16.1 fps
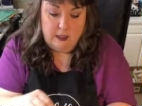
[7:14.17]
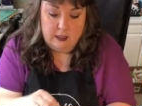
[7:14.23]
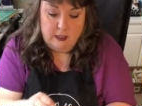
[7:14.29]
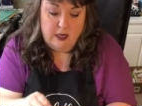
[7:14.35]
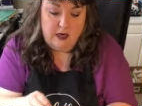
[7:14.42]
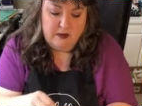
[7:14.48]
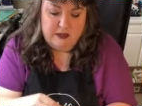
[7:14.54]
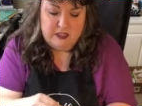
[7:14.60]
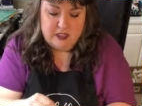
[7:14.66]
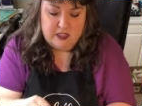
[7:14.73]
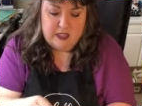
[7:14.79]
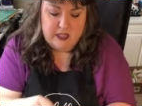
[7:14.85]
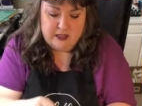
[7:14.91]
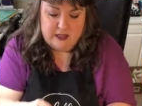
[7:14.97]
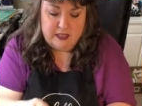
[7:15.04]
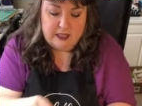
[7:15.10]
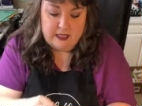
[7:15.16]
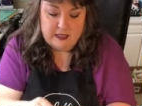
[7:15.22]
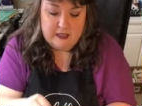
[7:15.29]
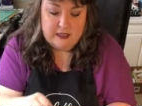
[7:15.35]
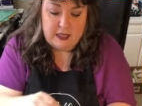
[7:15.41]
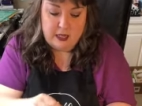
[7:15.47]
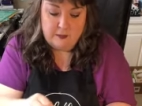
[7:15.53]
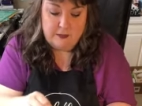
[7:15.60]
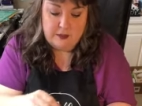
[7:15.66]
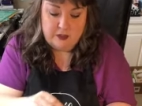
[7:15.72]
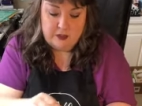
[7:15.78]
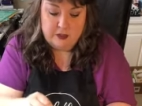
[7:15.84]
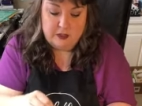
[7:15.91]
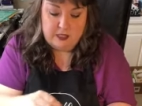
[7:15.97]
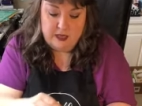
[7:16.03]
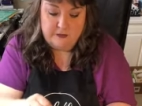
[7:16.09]
You know, it just it thickens up, and
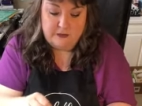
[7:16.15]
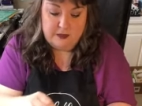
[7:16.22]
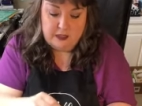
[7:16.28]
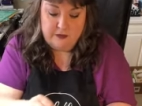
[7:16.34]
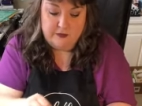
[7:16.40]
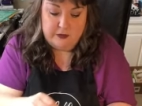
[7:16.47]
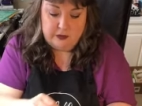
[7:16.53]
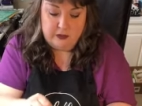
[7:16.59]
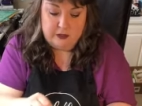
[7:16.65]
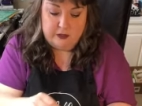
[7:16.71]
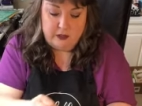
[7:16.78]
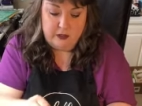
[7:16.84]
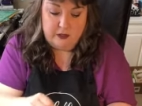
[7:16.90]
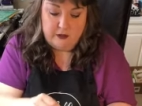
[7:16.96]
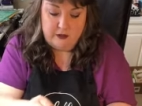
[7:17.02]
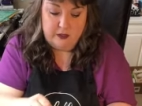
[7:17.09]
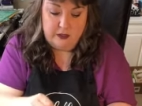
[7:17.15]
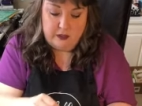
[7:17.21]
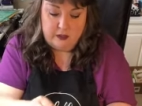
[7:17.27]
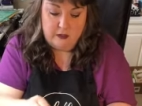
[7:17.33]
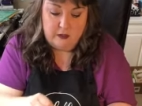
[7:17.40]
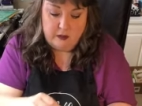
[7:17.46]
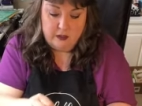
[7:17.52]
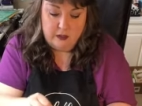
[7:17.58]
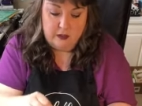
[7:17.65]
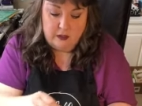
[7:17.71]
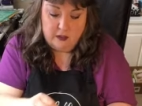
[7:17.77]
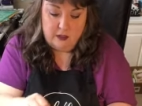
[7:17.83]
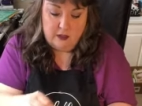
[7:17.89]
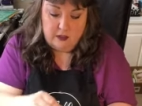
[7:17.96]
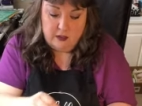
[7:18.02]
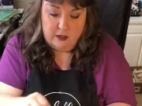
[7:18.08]
you just have to give it a stir, and then
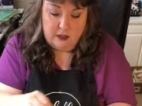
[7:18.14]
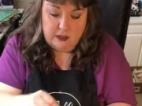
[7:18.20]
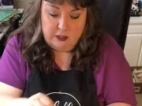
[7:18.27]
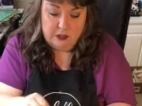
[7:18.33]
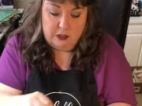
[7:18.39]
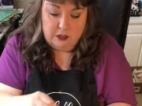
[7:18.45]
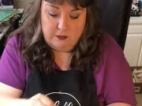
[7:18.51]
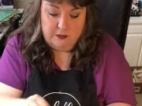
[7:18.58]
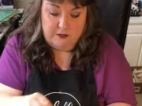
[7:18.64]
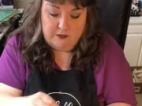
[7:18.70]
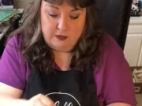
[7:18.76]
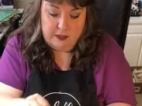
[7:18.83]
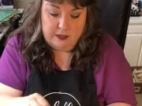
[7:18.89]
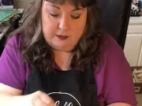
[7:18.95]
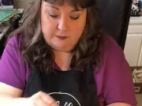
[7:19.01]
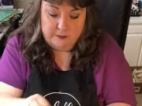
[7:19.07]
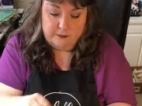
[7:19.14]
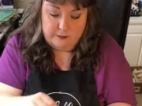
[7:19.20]
it should be fine.